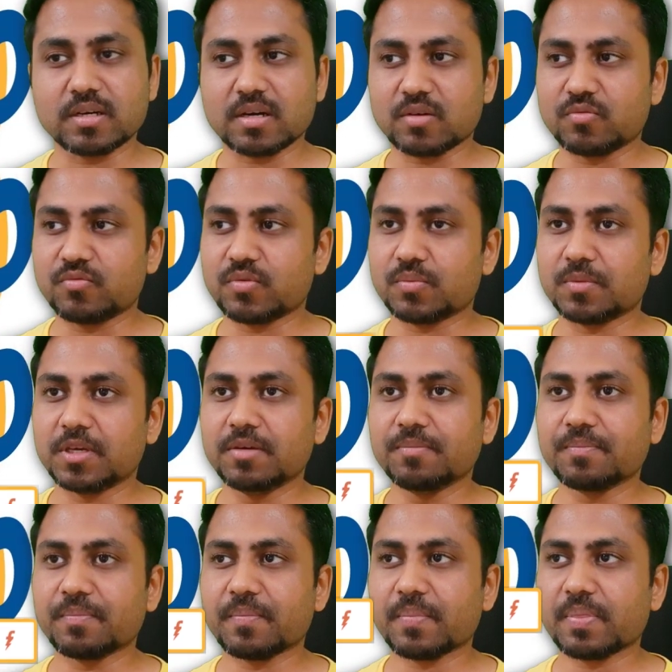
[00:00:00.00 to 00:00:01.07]
account for me.
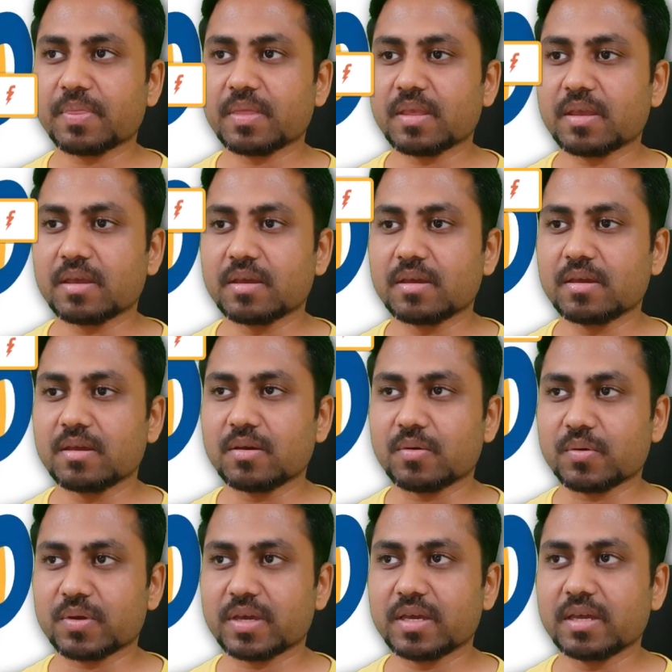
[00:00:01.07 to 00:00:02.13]

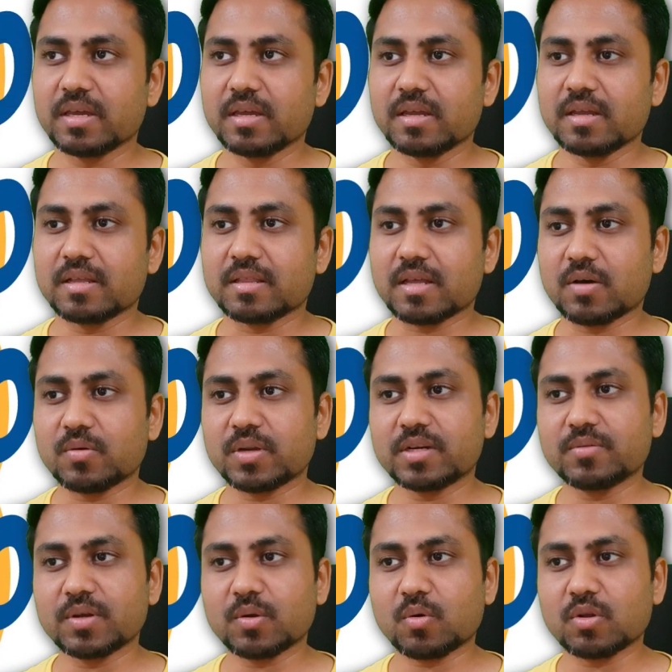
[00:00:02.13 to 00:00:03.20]
Okay, now
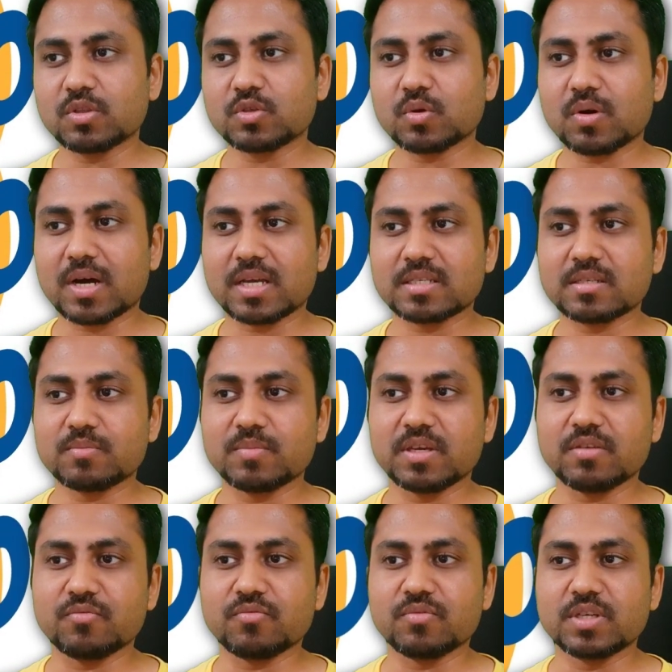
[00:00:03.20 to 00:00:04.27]
it will also ask
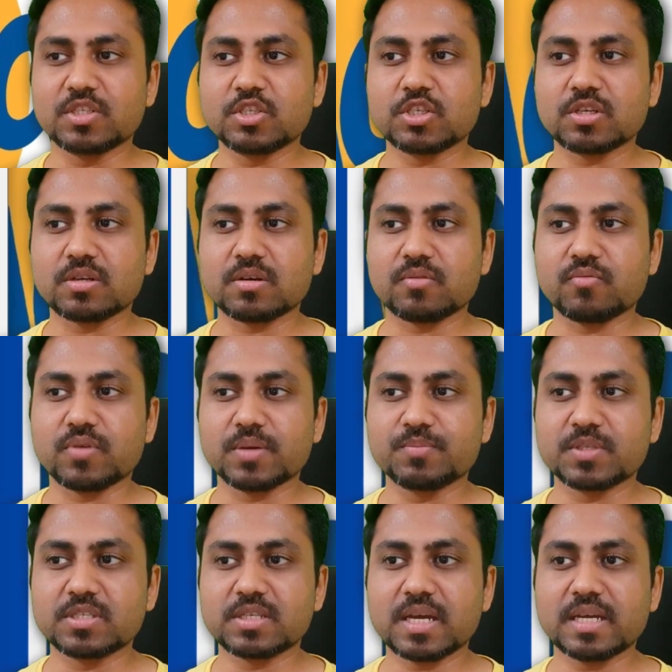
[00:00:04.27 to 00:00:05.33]
me which
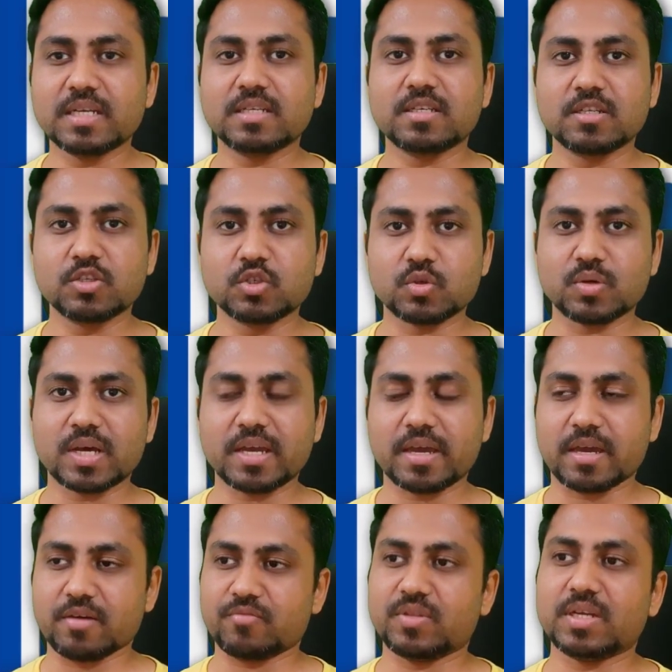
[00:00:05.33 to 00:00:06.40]
website should I
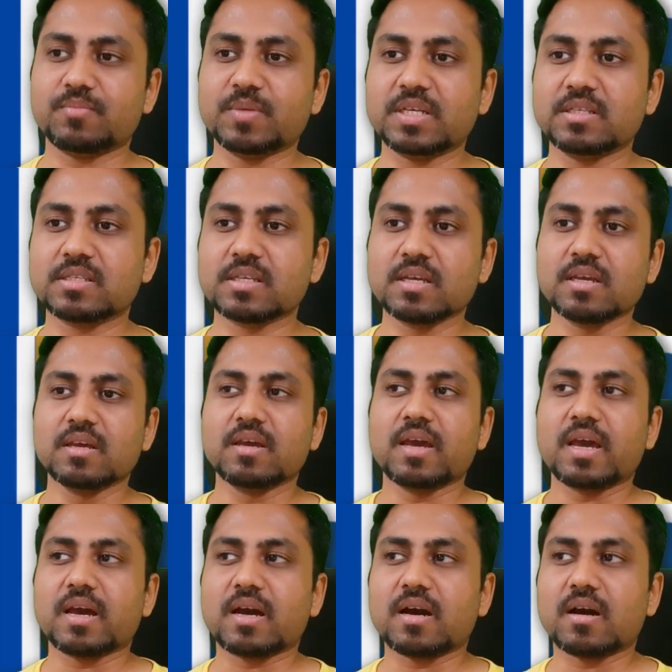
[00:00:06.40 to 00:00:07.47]
have. That means
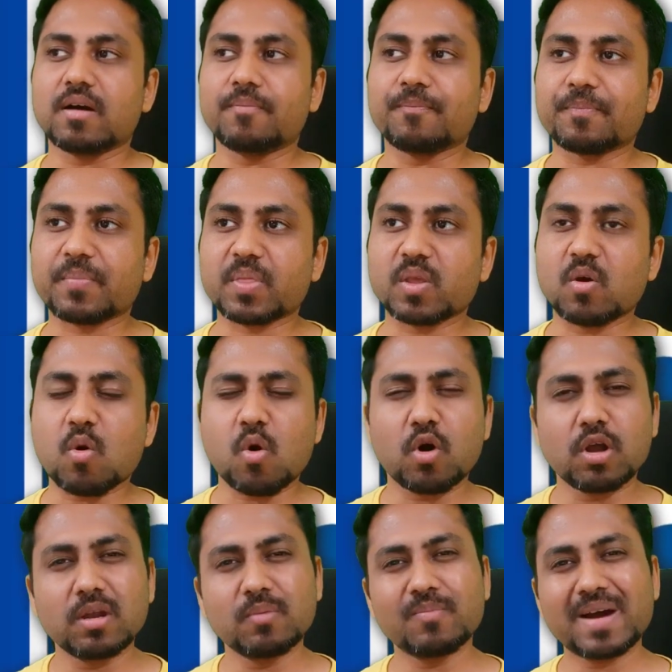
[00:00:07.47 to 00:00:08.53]

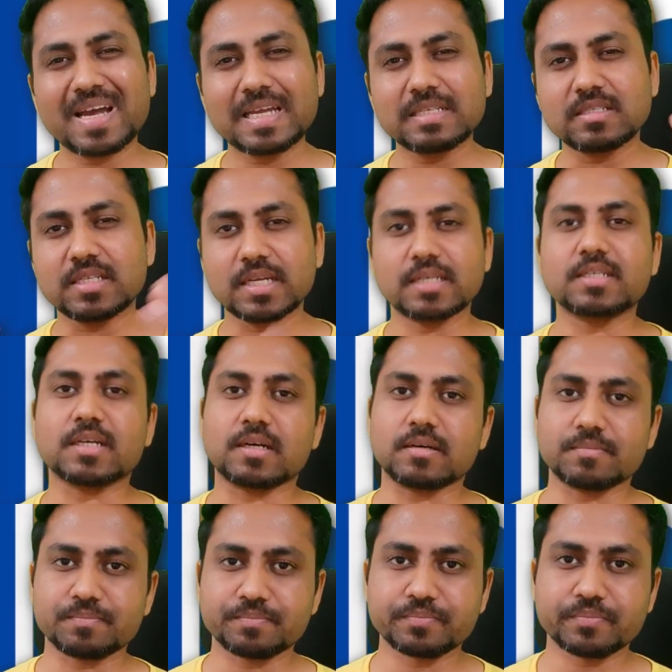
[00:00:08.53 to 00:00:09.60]
all my data
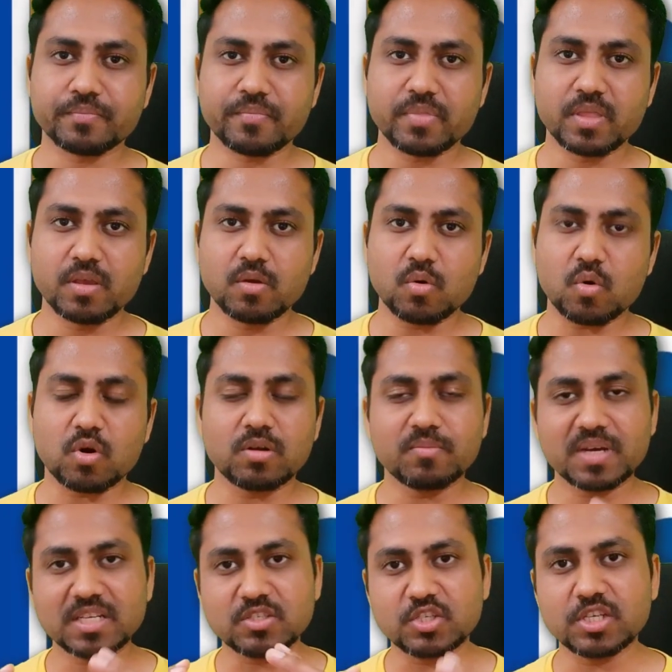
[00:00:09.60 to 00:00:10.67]
all
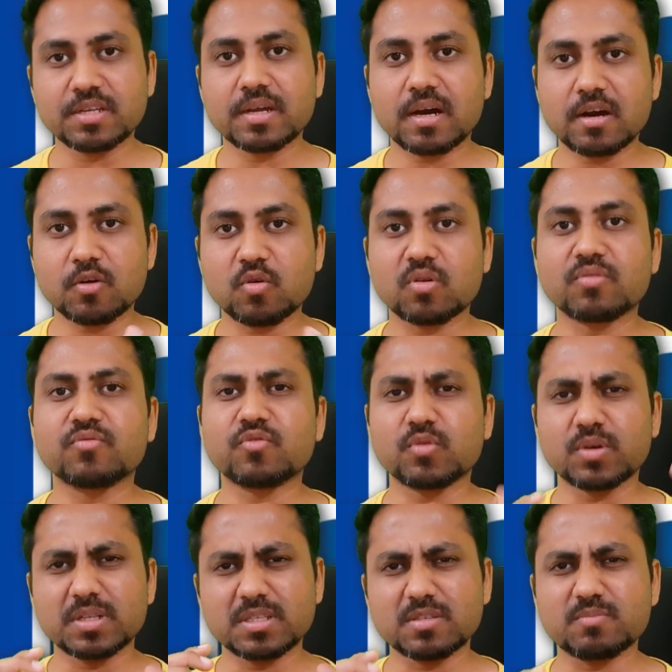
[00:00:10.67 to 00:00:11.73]
my Jira,
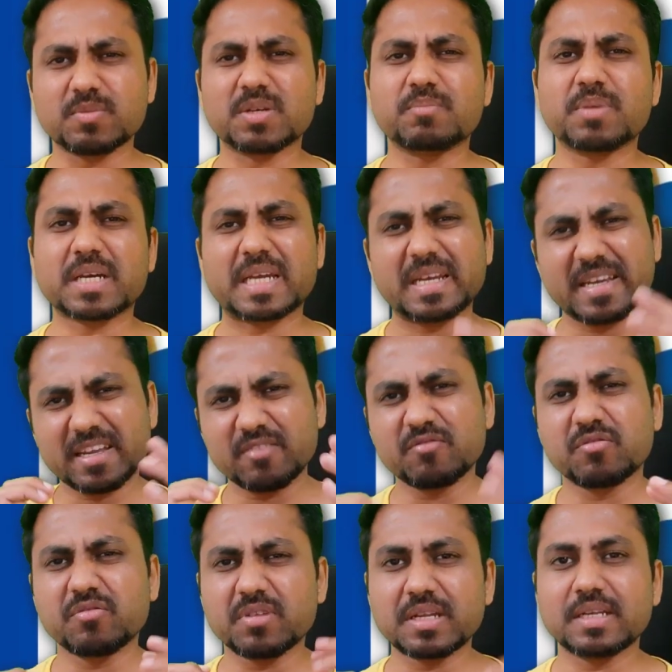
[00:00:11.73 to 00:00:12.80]
Confluence, Bitbucket,
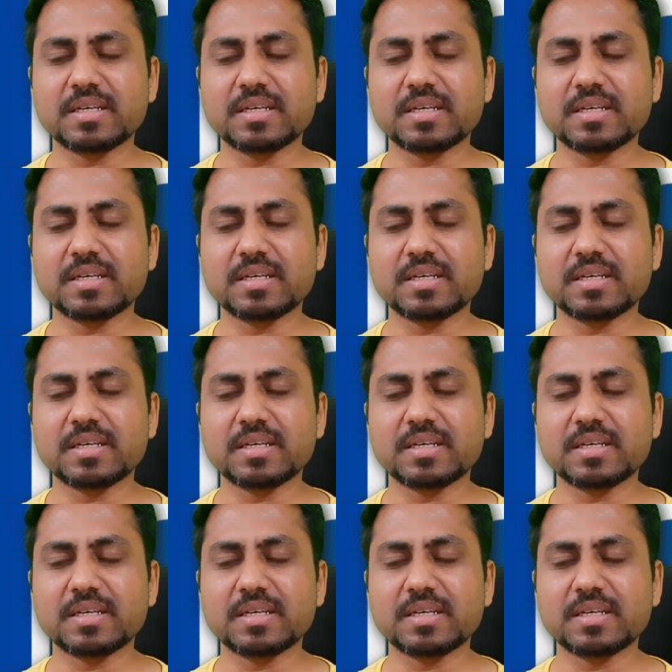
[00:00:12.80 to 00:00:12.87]
every